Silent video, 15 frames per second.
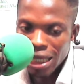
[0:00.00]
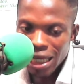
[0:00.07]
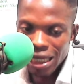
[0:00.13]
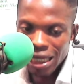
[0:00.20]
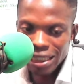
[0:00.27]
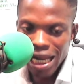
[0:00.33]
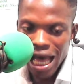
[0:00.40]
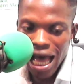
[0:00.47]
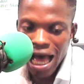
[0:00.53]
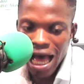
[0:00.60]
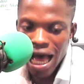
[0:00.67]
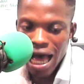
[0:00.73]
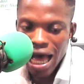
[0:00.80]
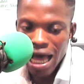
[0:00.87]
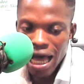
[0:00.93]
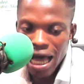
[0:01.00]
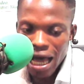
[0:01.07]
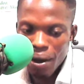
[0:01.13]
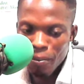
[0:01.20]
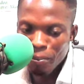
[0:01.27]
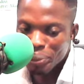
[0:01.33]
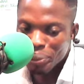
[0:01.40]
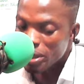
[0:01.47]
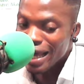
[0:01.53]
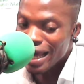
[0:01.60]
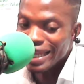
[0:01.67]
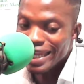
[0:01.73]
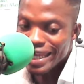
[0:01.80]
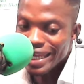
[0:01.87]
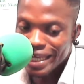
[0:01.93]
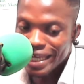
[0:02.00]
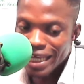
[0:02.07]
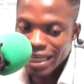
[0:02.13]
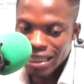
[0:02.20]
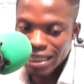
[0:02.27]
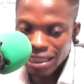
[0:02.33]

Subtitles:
and Premier League